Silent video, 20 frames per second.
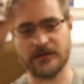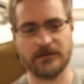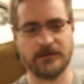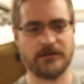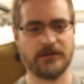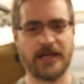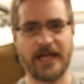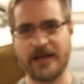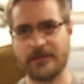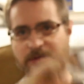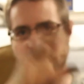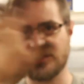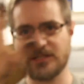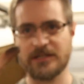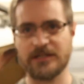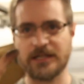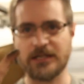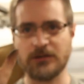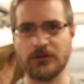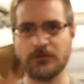
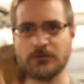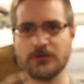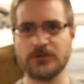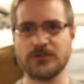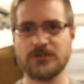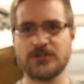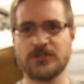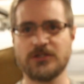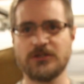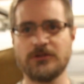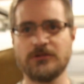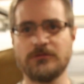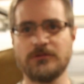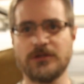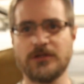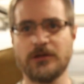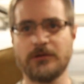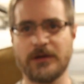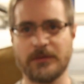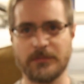diameter in order to
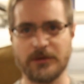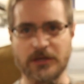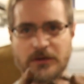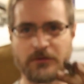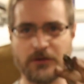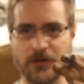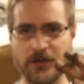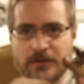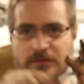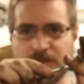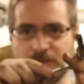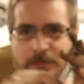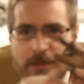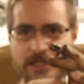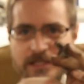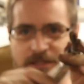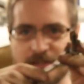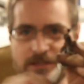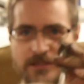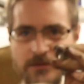do it, but you've got enough
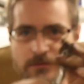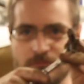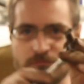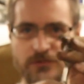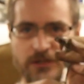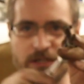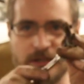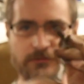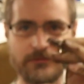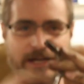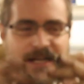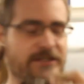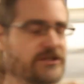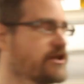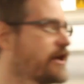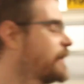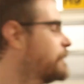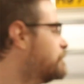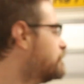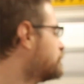space to wriggle a
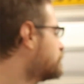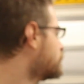ratchet.